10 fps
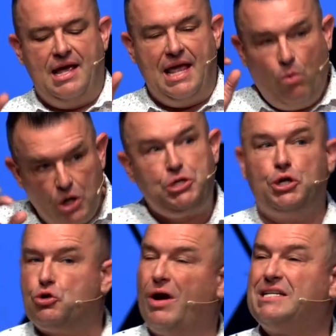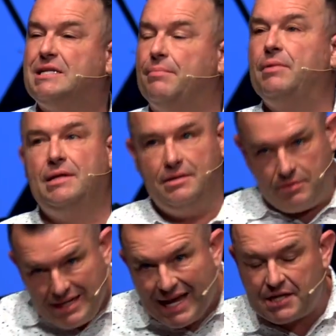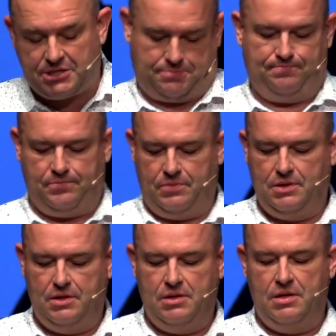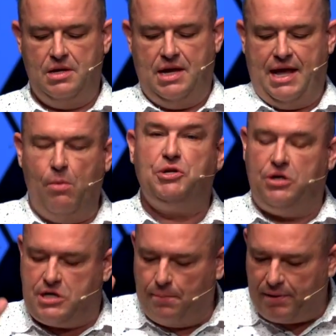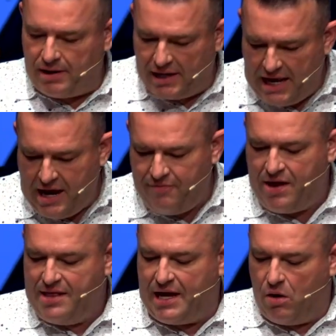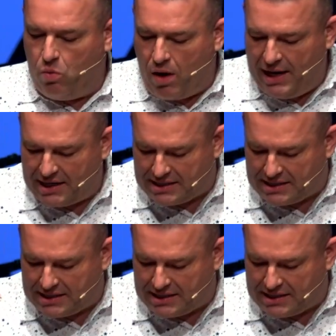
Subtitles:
He wants you to trust him. Yes. He wants you to believe that what he